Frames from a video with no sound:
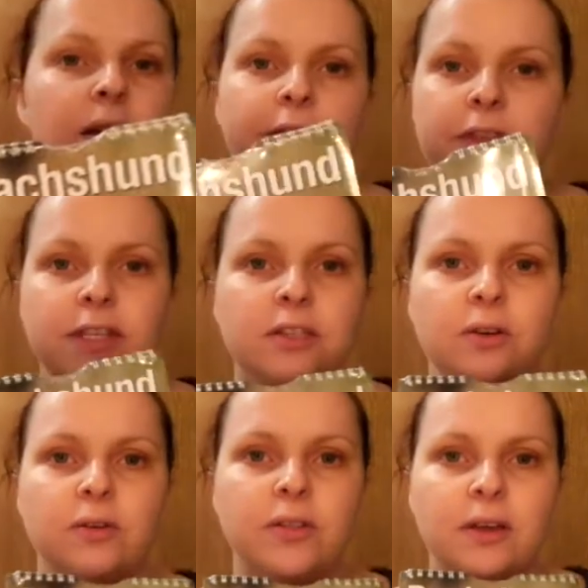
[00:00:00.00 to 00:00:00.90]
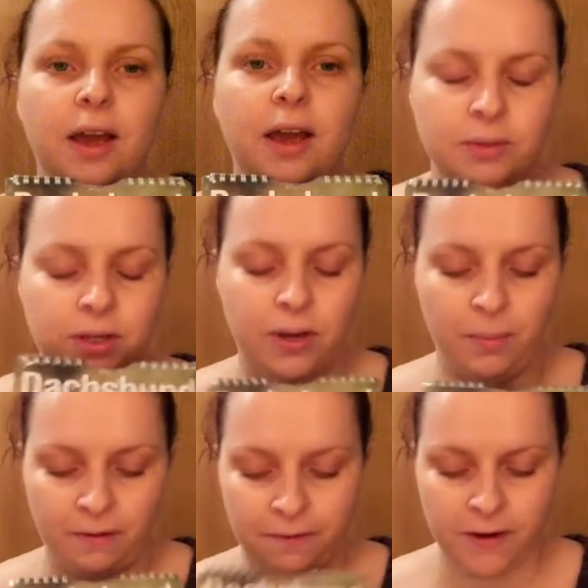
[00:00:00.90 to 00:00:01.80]
love these dogs, absolutely
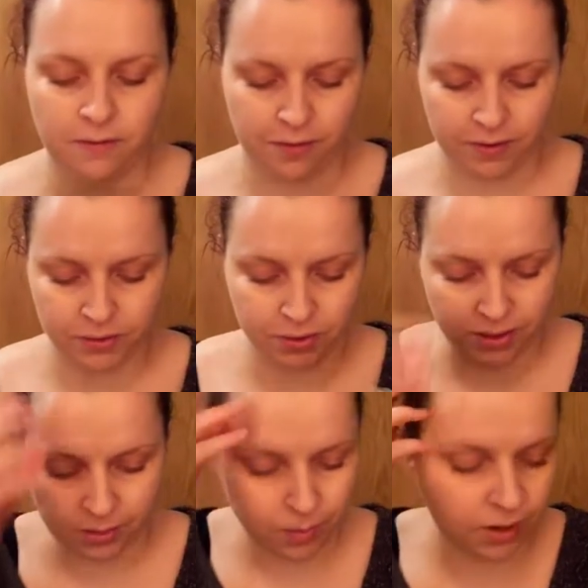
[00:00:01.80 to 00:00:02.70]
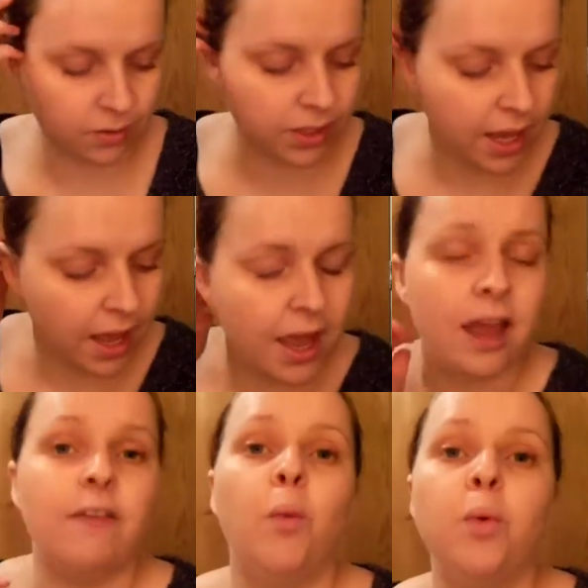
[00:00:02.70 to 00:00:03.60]
my favourite dogs in the world.
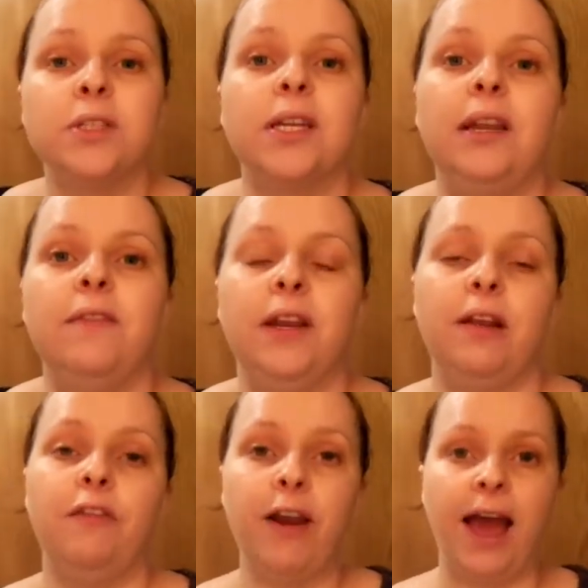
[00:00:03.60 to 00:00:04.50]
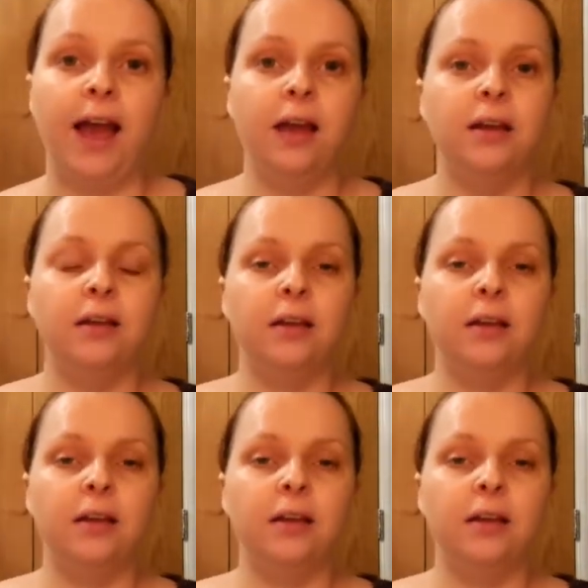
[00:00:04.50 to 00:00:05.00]
If I wasn't living in a flat